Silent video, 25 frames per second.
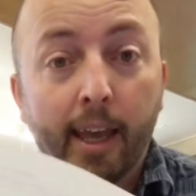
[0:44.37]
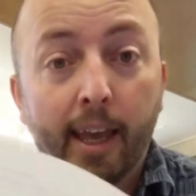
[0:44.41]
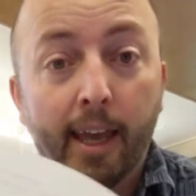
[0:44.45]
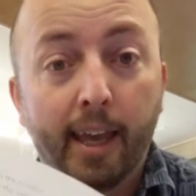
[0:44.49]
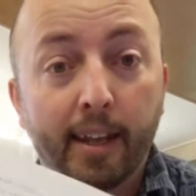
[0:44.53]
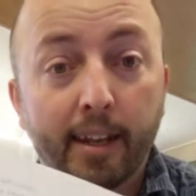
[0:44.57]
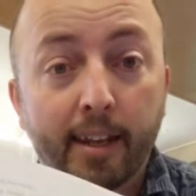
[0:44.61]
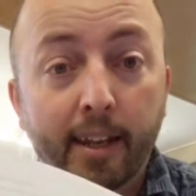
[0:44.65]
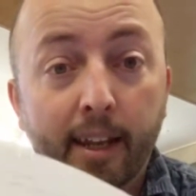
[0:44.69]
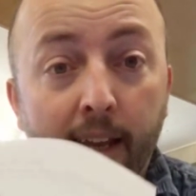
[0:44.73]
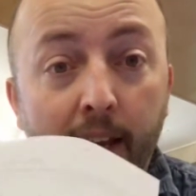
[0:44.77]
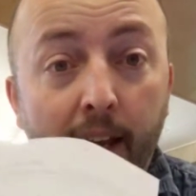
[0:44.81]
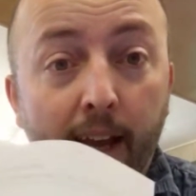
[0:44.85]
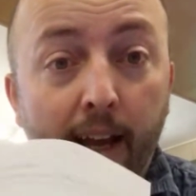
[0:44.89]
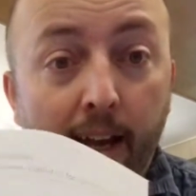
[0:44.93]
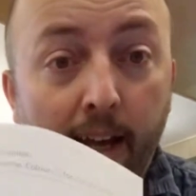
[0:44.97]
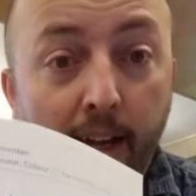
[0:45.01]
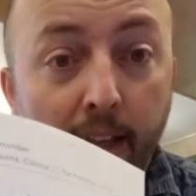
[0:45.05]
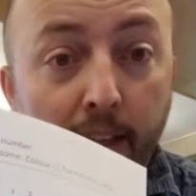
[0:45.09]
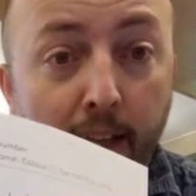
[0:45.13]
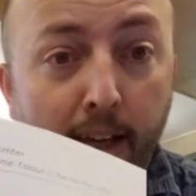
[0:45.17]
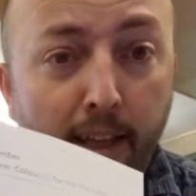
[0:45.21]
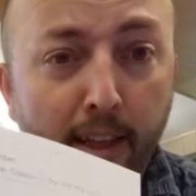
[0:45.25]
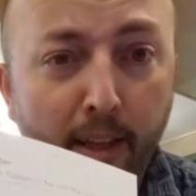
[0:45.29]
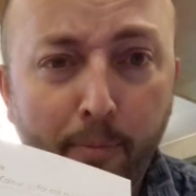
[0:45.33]
And
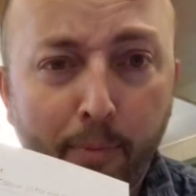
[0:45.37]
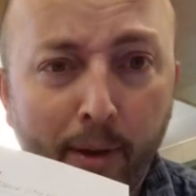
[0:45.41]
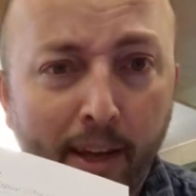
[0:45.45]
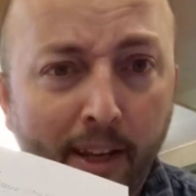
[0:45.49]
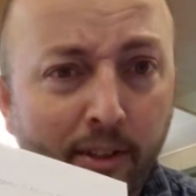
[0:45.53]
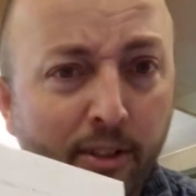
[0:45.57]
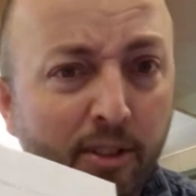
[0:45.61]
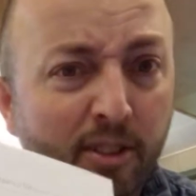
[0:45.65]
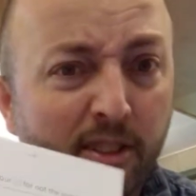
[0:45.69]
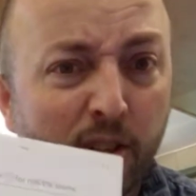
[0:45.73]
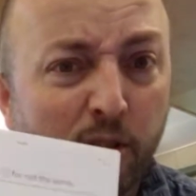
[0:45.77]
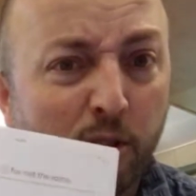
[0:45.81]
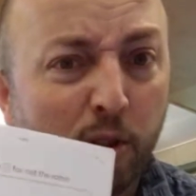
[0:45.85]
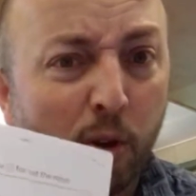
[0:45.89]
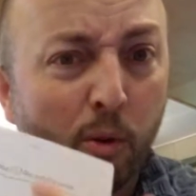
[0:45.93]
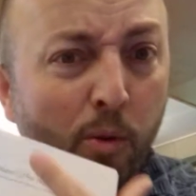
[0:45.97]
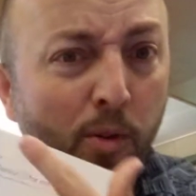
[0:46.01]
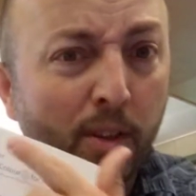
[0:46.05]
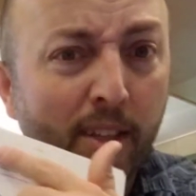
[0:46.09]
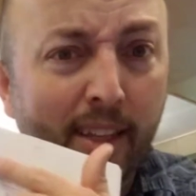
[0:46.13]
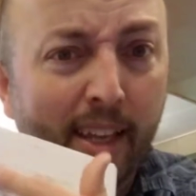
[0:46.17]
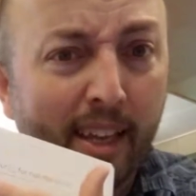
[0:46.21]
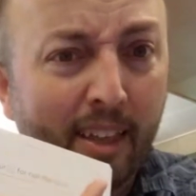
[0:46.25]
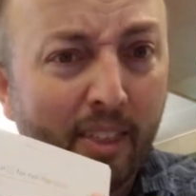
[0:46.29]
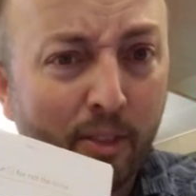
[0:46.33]
uh, a lot of the pages, there's
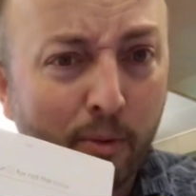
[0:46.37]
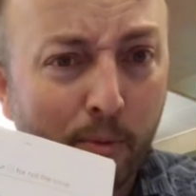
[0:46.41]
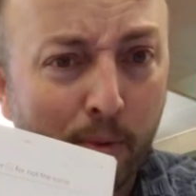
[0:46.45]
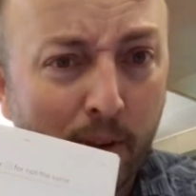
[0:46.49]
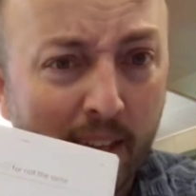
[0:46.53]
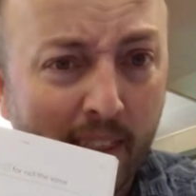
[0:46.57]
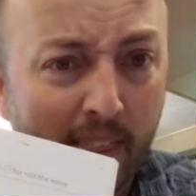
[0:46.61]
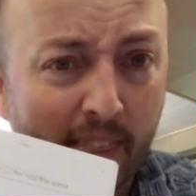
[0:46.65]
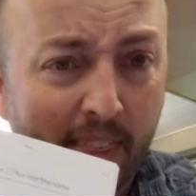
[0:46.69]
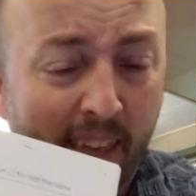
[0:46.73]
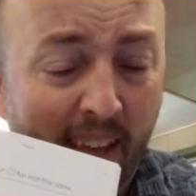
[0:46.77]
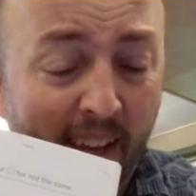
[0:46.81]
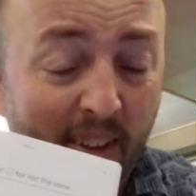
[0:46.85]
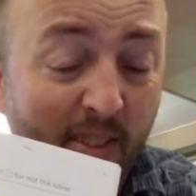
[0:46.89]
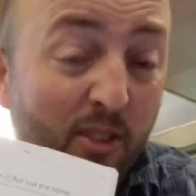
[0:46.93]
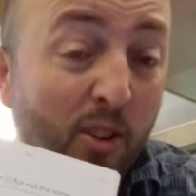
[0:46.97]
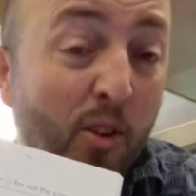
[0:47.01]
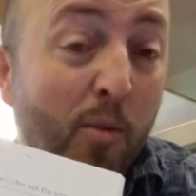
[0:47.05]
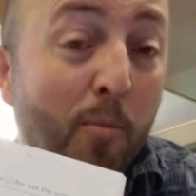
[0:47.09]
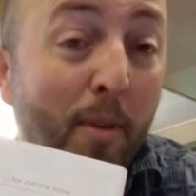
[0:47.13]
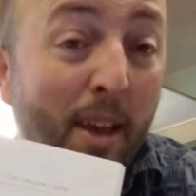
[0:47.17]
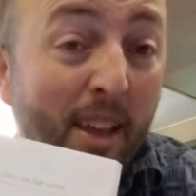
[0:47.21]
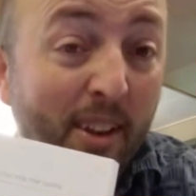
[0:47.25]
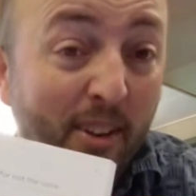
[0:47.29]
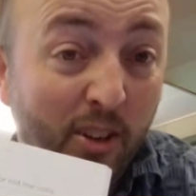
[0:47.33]
only like three things.
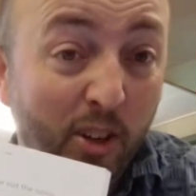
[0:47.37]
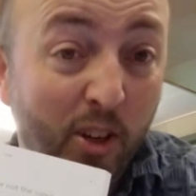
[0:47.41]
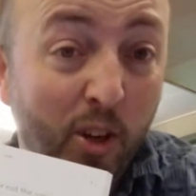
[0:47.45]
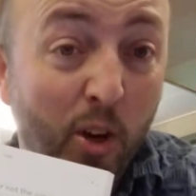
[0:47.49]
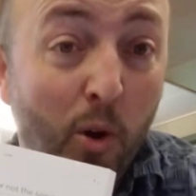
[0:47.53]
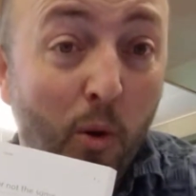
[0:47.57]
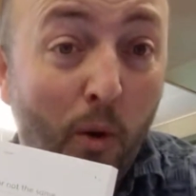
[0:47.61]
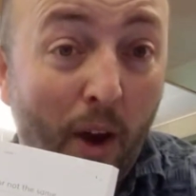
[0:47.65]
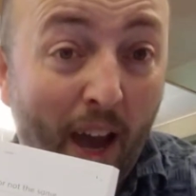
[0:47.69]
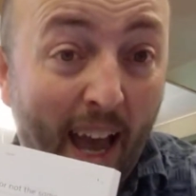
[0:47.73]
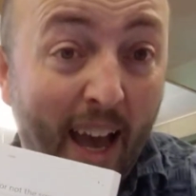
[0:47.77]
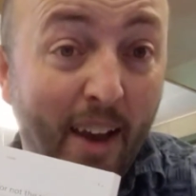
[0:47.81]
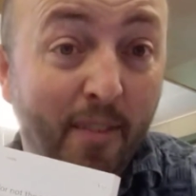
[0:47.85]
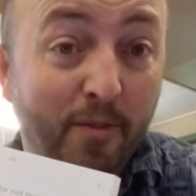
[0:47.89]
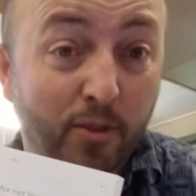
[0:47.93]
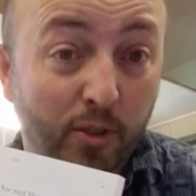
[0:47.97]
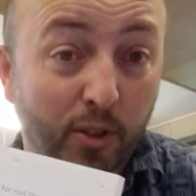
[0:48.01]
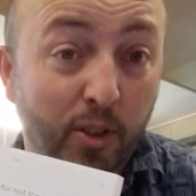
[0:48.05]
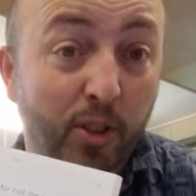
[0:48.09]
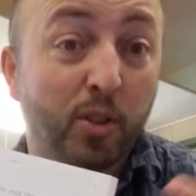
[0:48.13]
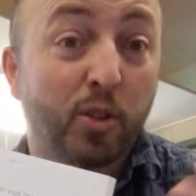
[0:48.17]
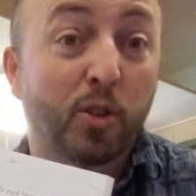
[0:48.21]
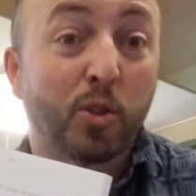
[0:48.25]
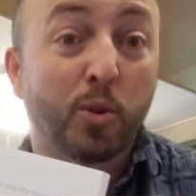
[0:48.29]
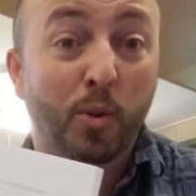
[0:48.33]
They're meant to go after
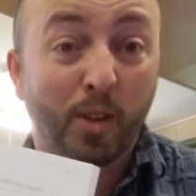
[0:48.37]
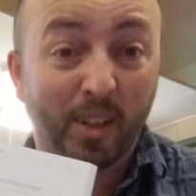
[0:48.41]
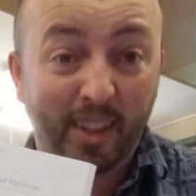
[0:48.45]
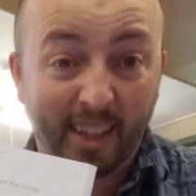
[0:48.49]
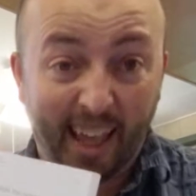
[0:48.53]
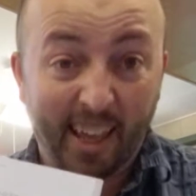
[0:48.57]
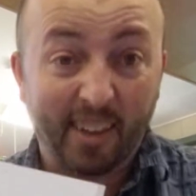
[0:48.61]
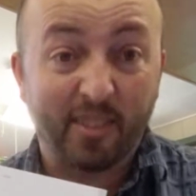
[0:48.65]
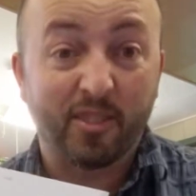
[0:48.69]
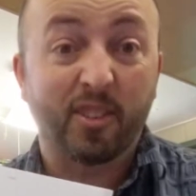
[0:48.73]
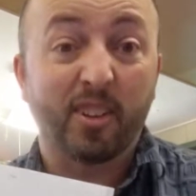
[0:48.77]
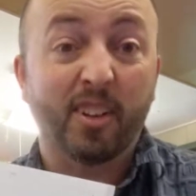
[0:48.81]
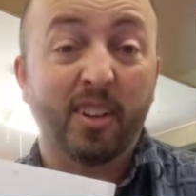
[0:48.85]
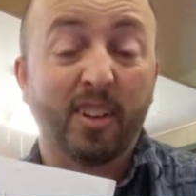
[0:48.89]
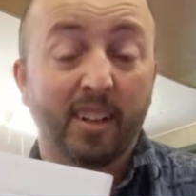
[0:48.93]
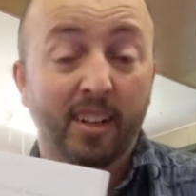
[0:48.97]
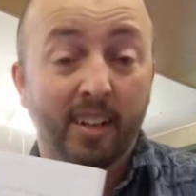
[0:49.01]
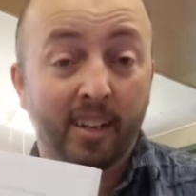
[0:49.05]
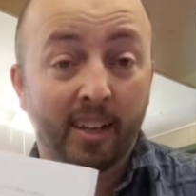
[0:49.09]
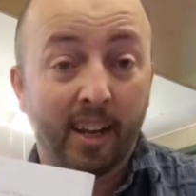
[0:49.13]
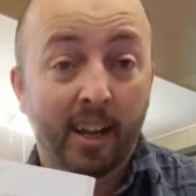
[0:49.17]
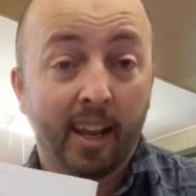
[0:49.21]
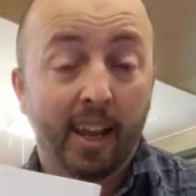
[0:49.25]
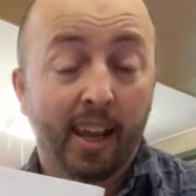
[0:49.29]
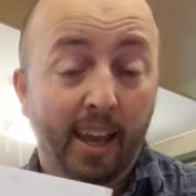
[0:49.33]
you do a
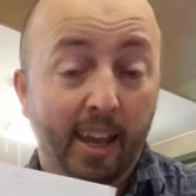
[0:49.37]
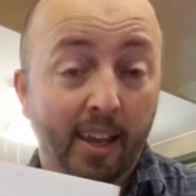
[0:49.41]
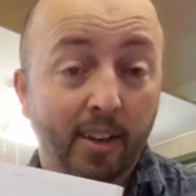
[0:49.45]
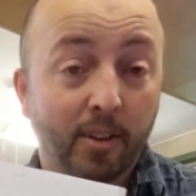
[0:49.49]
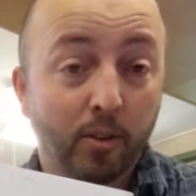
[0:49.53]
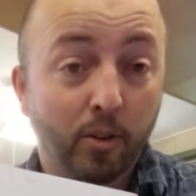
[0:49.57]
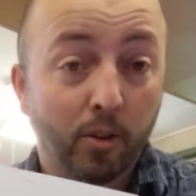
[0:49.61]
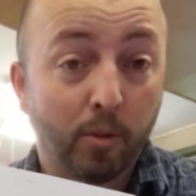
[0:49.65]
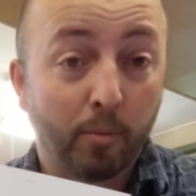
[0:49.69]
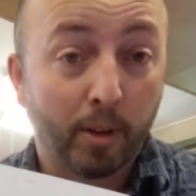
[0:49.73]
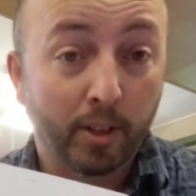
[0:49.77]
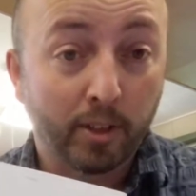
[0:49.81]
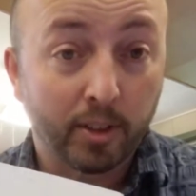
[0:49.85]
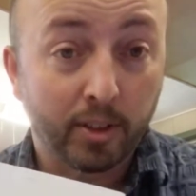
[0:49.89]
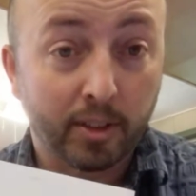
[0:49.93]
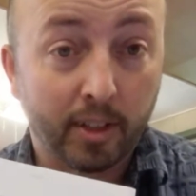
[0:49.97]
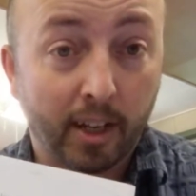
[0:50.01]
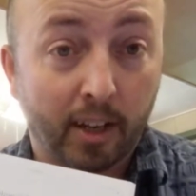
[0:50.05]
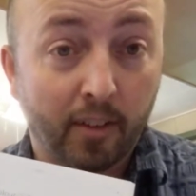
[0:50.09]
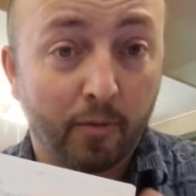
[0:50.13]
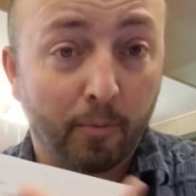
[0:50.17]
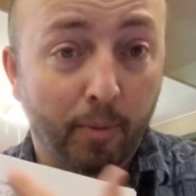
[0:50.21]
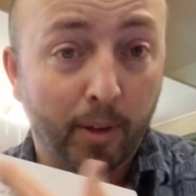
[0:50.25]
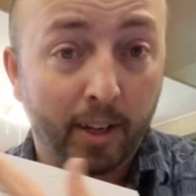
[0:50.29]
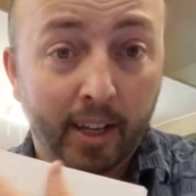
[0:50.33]
lesson and do a bunch of
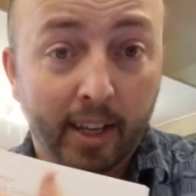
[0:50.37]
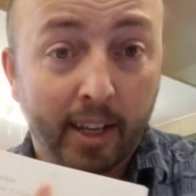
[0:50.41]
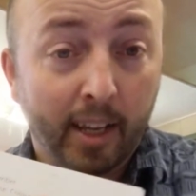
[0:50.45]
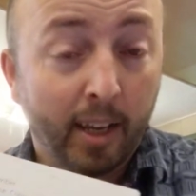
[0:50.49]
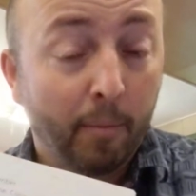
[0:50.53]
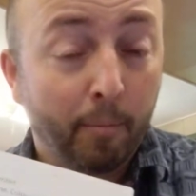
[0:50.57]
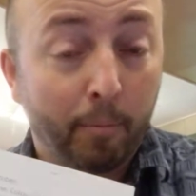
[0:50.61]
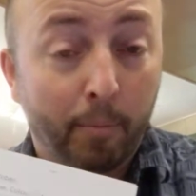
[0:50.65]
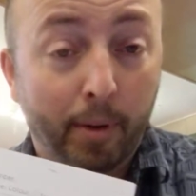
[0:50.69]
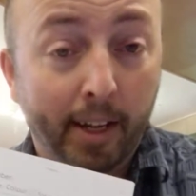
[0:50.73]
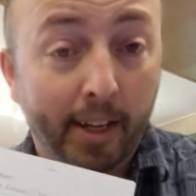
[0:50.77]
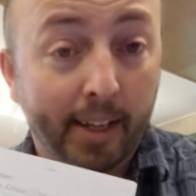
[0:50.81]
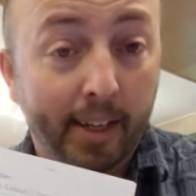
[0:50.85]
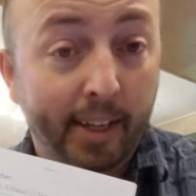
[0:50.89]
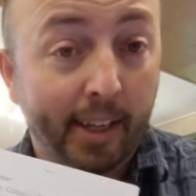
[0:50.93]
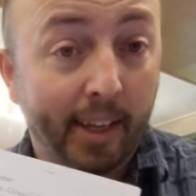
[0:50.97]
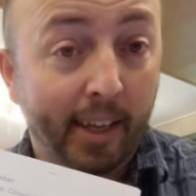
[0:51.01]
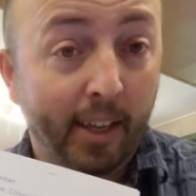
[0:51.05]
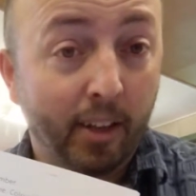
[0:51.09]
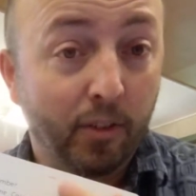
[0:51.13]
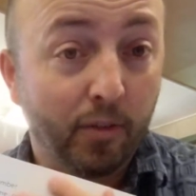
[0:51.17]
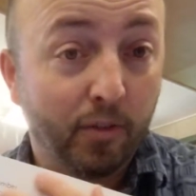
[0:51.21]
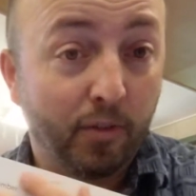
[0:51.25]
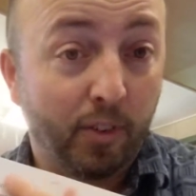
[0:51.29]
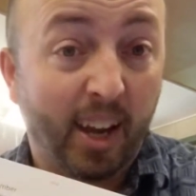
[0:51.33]
stuff, but, but
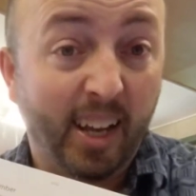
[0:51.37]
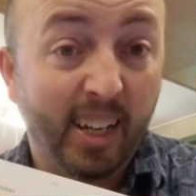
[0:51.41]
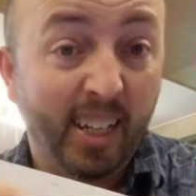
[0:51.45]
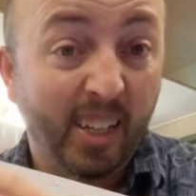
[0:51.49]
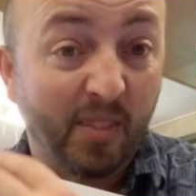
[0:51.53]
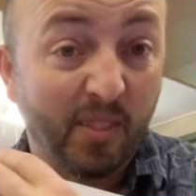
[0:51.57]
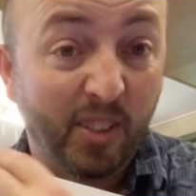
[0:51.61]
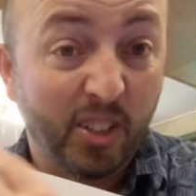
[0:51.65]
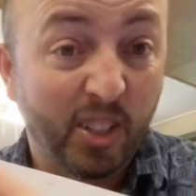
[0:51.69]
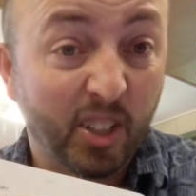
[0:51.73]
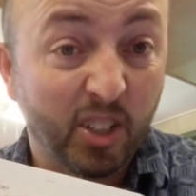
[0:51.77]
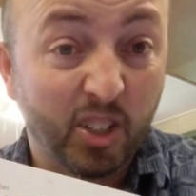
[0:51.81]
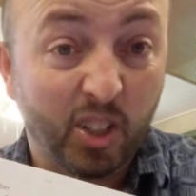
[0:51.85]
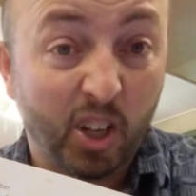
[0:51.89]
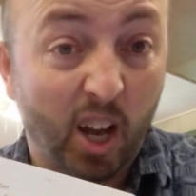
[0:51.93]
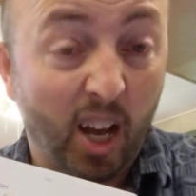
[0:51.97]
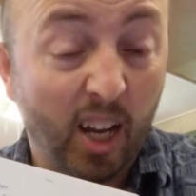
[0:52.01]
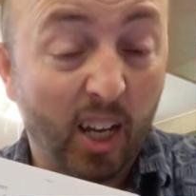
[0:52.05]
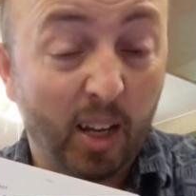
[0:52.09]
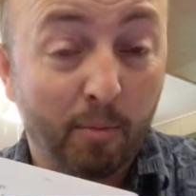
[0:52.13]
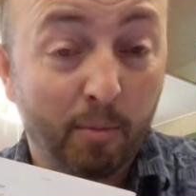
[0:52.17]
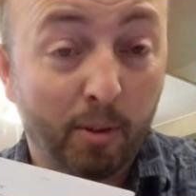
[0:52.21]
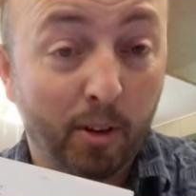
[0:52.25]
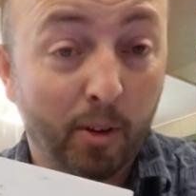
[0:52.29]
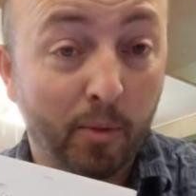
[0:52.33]
it's fine if you just
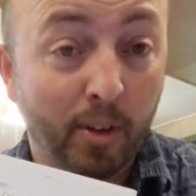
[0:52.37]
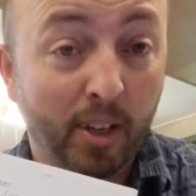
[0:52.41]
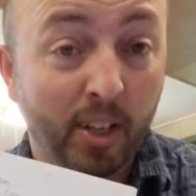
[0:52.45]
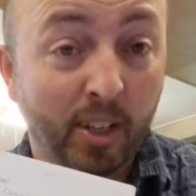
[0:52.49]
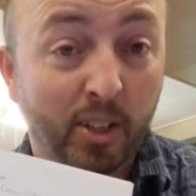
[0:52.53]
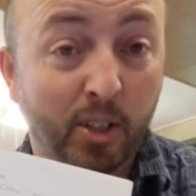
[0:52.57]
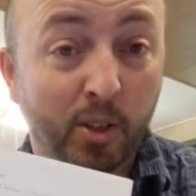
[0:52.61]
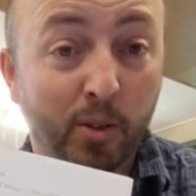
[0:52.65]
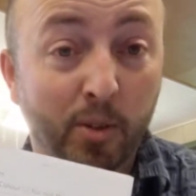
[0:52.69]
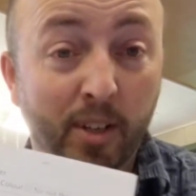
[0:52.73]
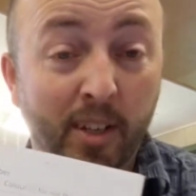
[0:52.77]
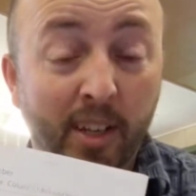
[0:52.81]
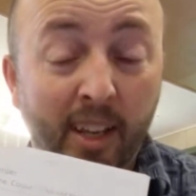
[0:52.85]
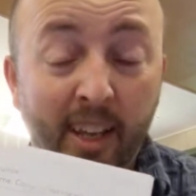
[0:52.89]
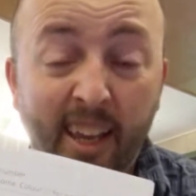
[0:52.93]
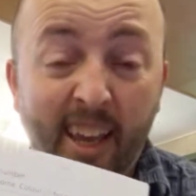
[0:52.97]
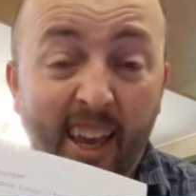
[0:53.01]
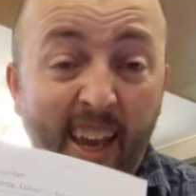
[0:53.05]
talk about when you do it